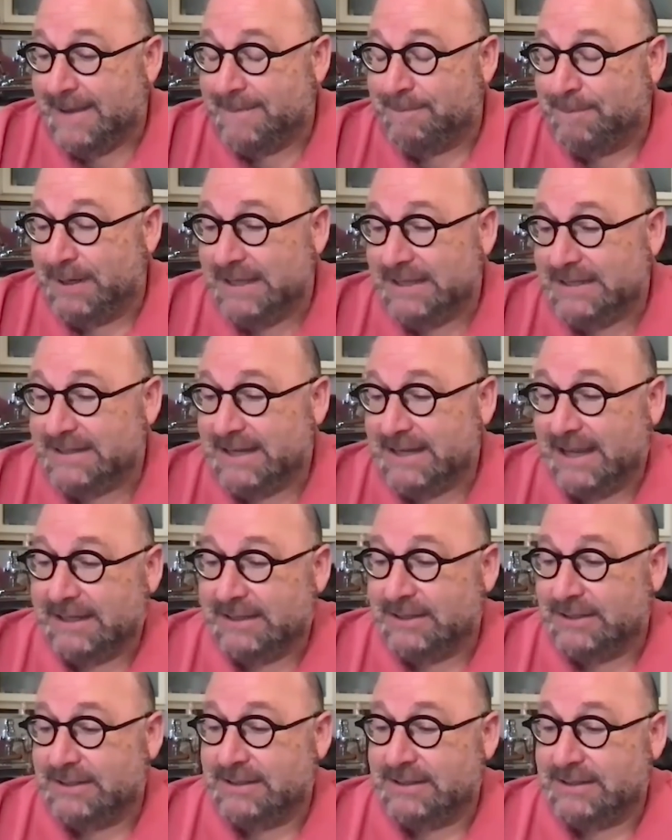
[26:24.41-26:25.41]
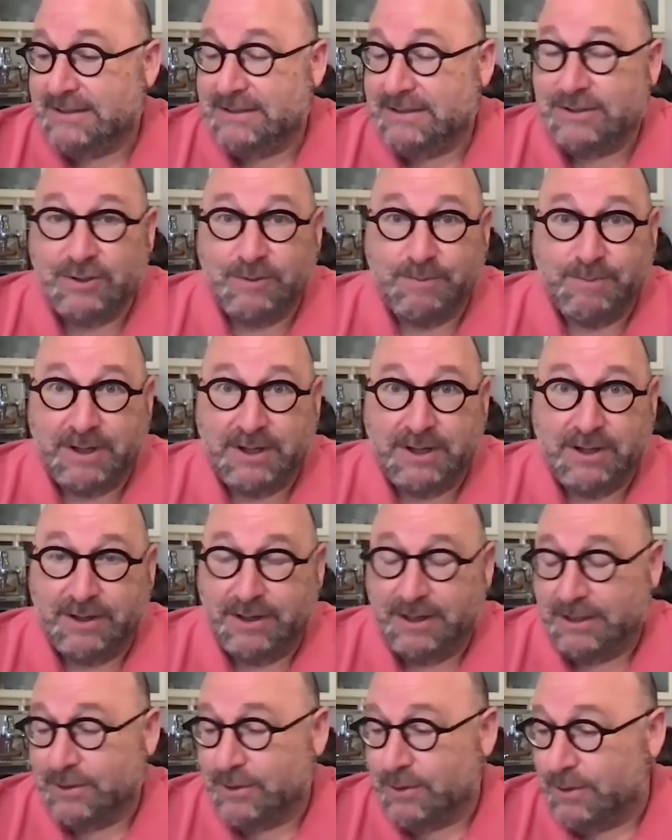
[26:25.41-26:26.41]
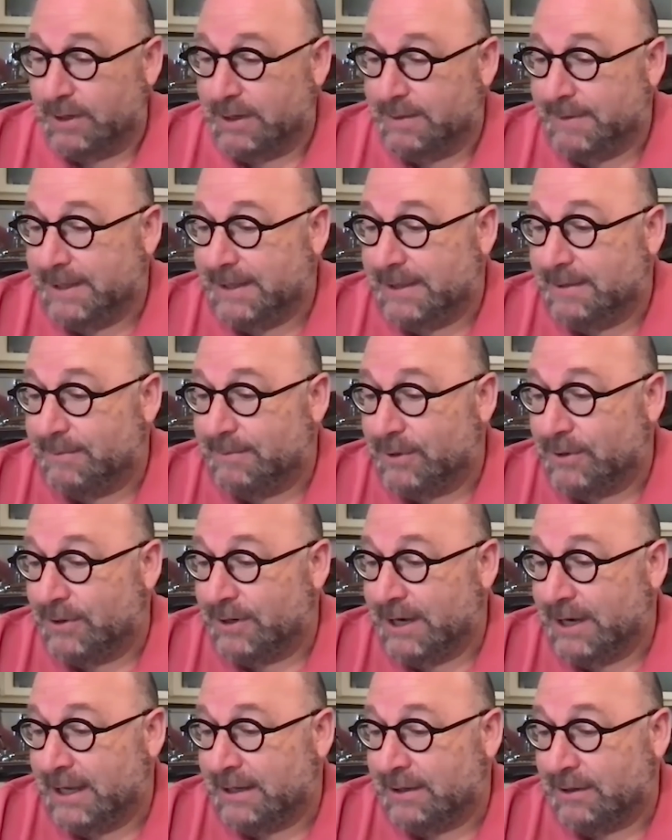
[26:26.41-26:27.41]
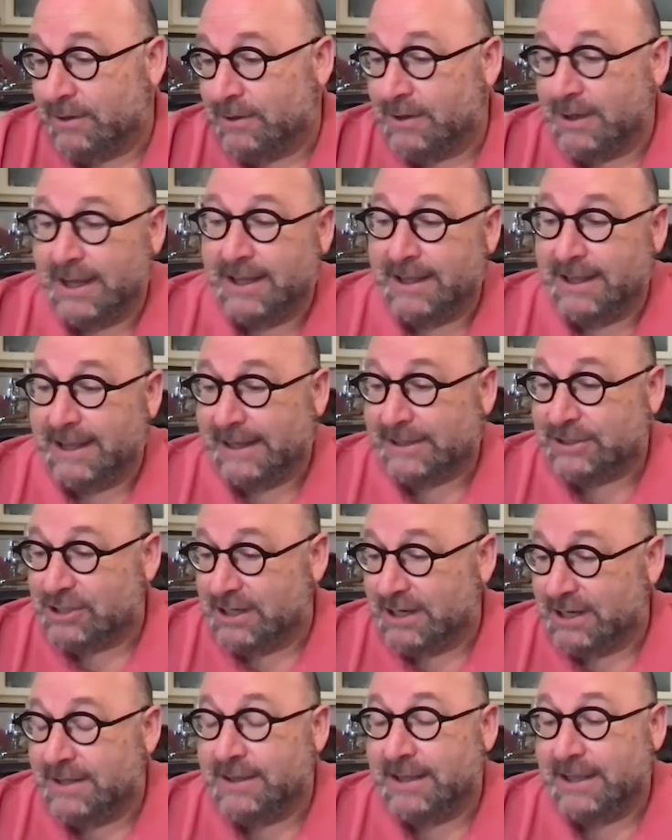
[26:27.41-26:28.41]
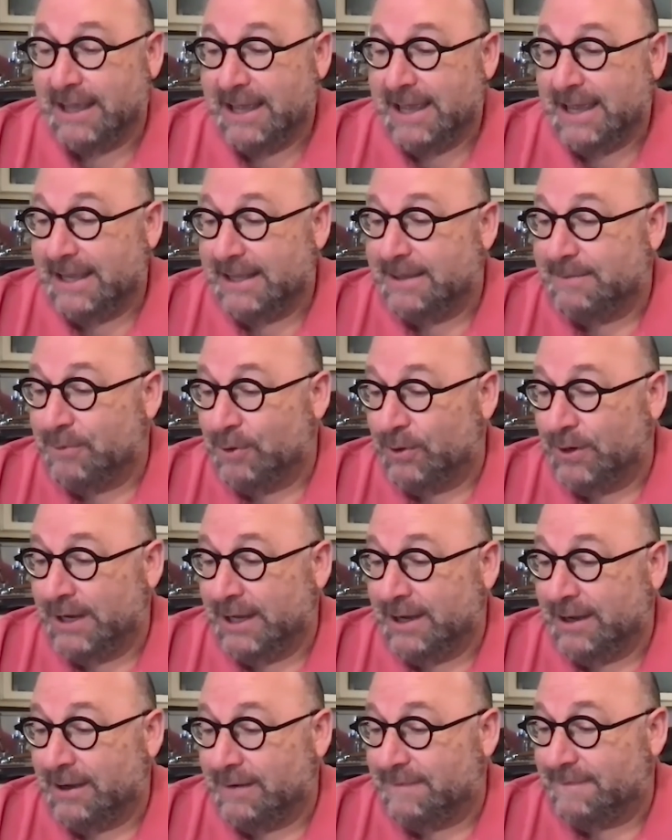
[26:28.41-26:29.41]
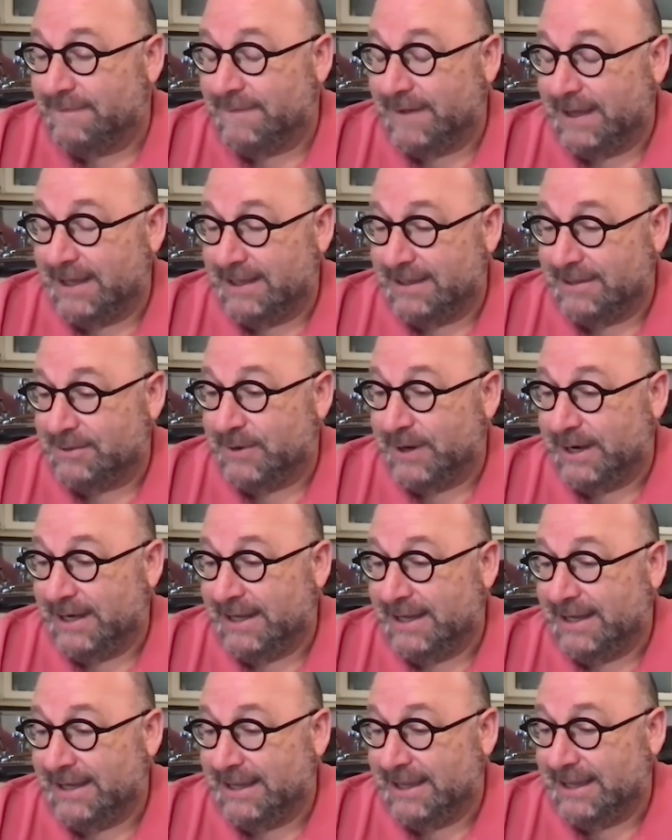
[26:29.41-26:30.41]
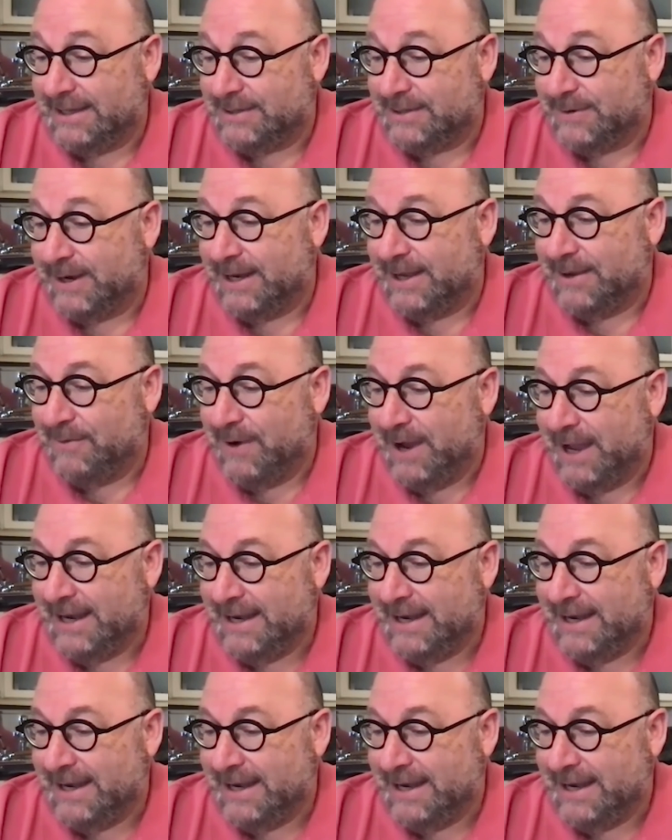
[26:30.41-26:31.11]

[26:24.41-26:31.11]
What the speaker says: Please take Tupanado and call him in the morning, or actually in the morning of 2021.